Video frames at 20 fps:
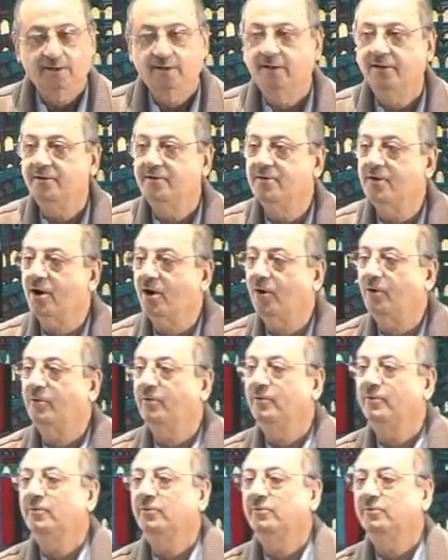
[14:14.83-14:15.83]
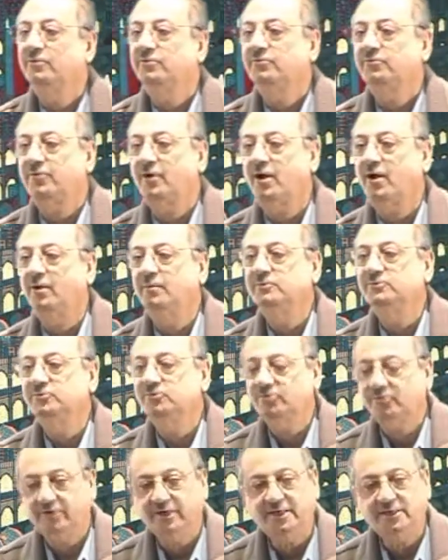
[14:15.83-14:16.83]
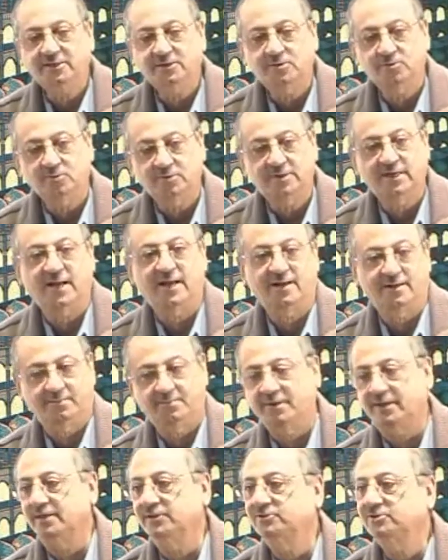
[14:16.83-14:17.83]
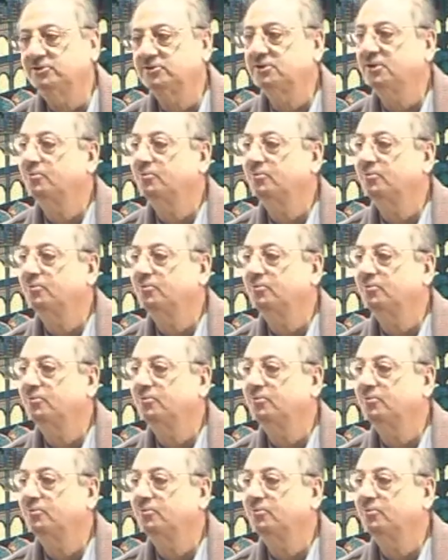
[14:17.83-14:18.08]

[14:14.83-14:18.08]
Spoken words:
Now, from 3 to 10, brothers and sisters,